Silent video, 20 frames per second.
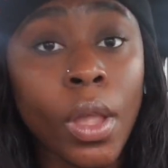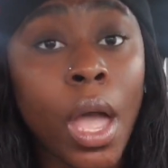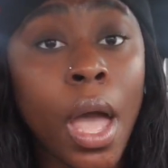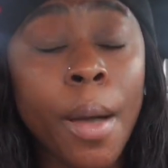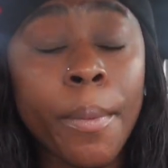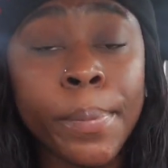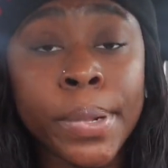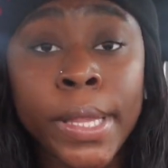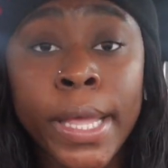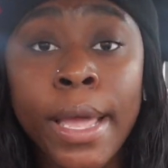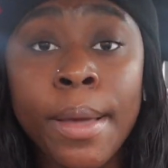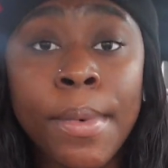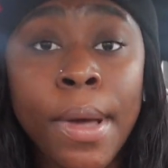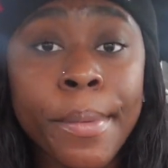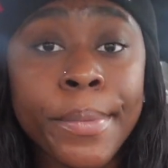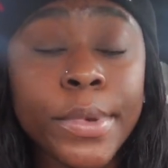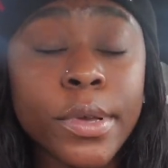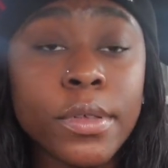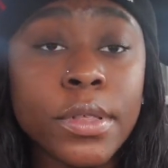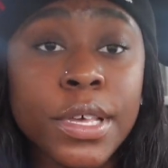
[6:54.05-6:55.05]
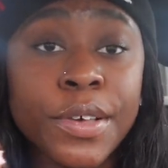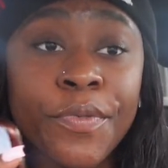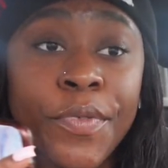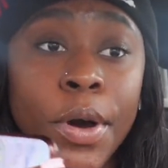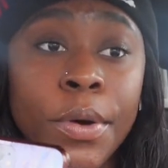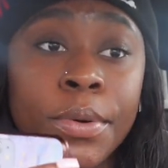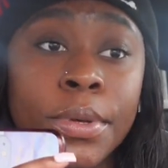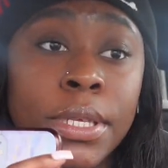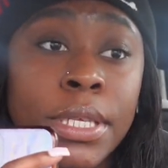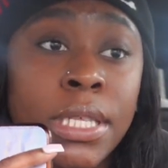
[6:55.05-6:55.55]
I'm playing my music,
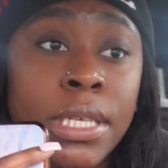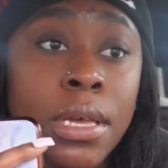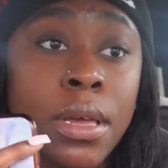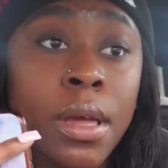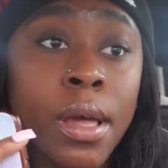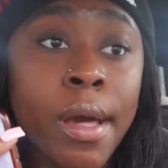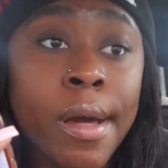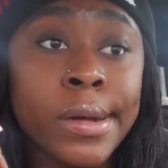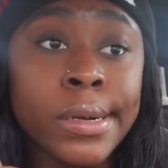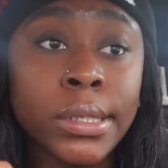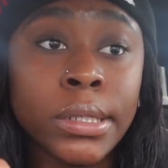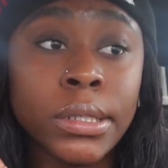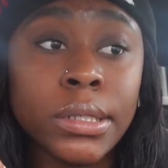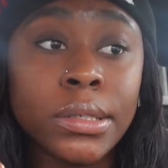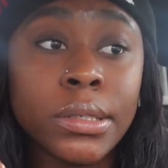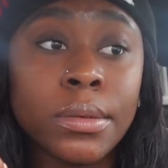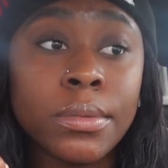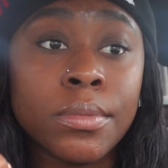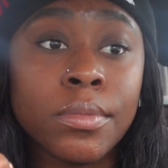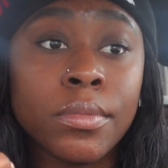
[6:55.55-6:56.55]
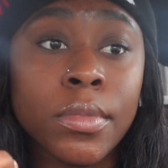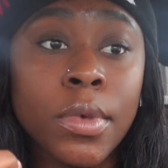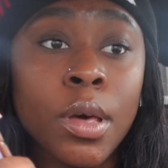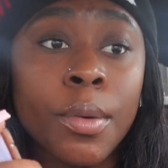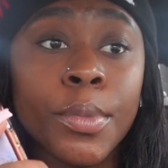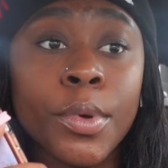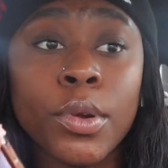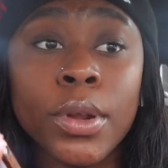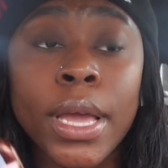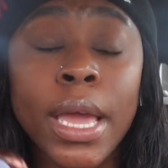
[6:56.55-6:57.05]
focusing,
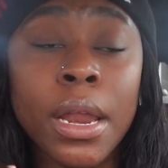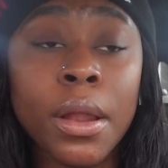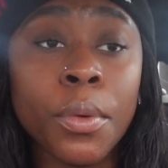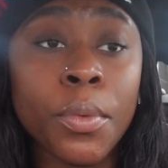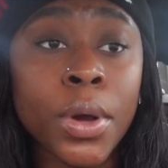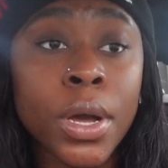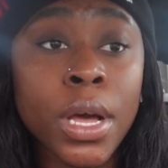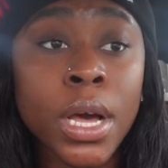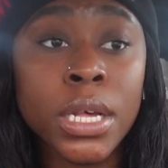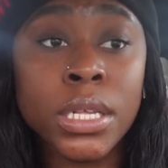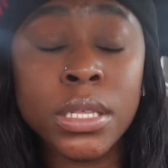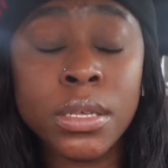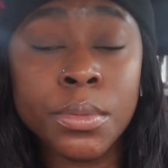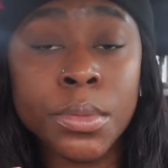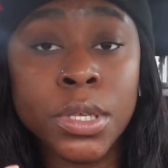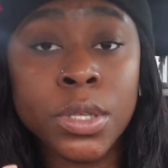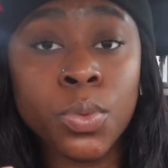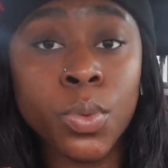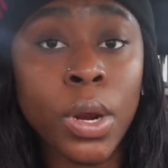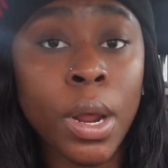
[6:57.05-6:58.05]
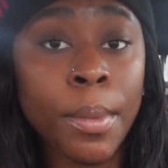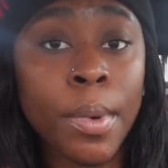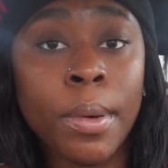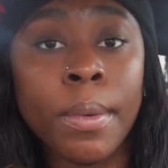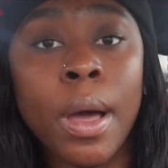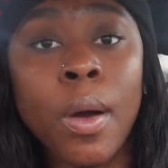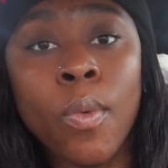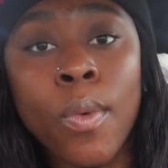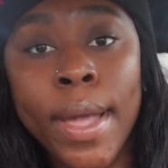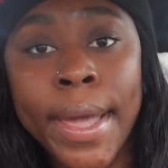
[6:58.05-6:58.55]
communicating with customers when I'm on
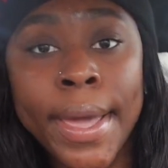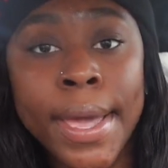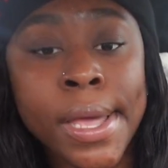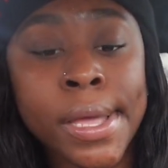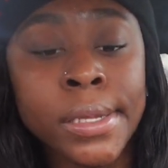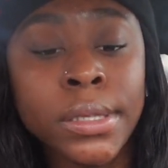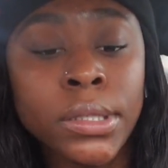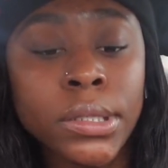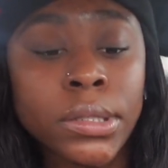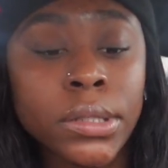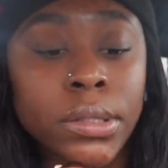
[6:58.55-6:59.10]
my way.